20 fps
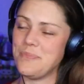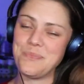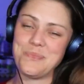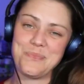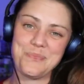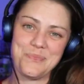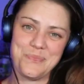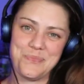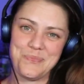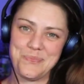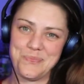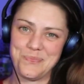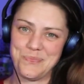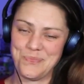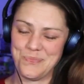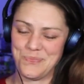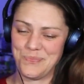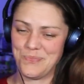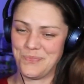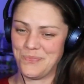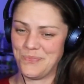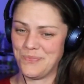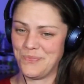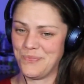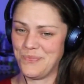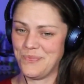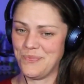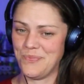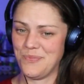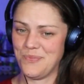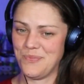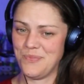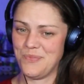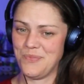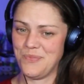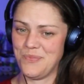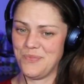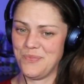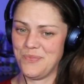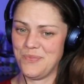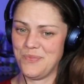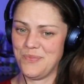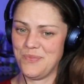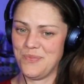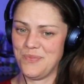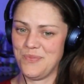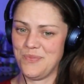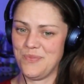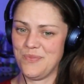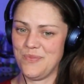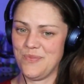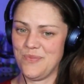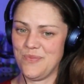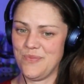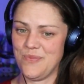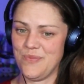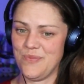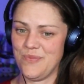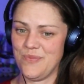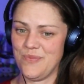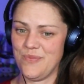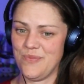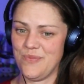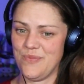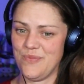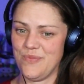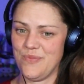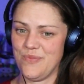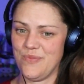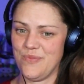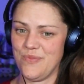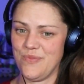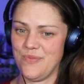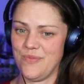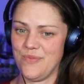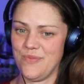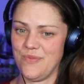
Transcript: This person isn't speaking.